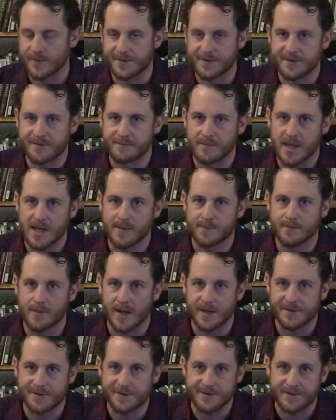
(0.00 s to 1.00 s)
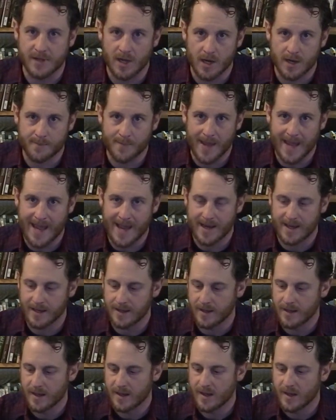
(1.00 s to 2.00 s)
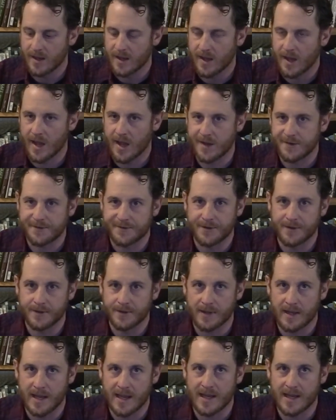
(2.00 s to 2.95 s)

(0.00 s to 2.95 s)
This is made by Snugpak, S-N-U-G-P-A-K.